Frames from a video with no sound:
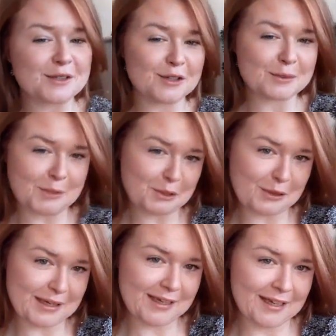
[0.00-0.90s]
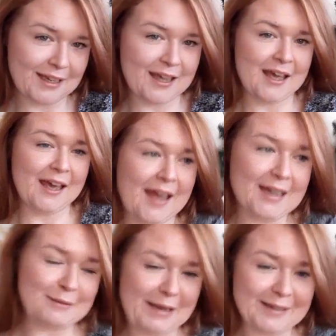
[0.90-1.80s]
Christmas tree.
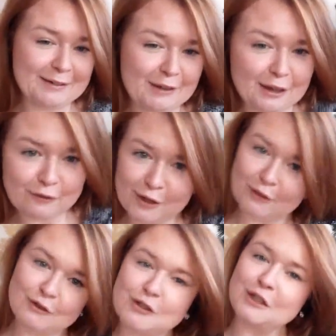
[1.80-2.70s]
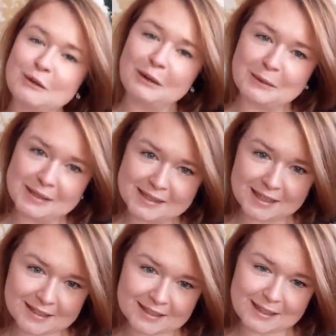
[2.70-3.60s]
Anyway, without further ado, I will
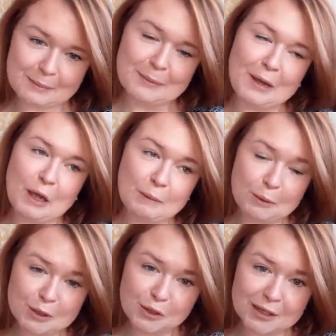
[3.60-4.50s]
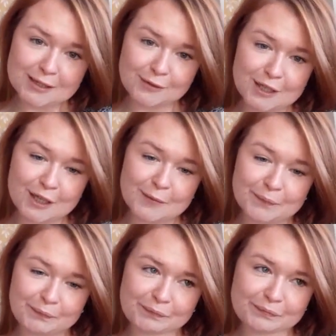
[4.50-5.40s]
insert the clip. I hope you enjoy this video.
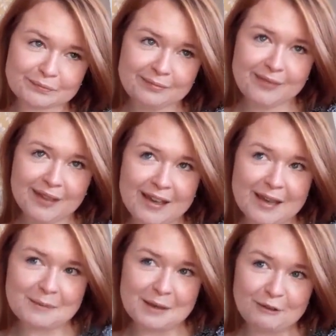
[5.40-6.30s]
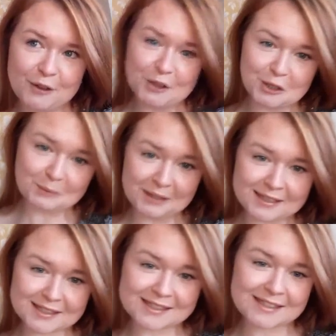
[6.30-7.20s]
If you do,
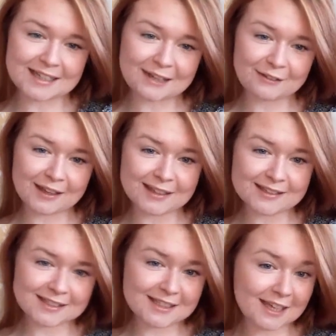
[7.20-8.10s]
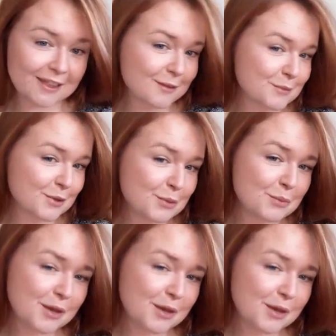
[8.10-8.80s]
please consider giving it a cheeky thumbs up.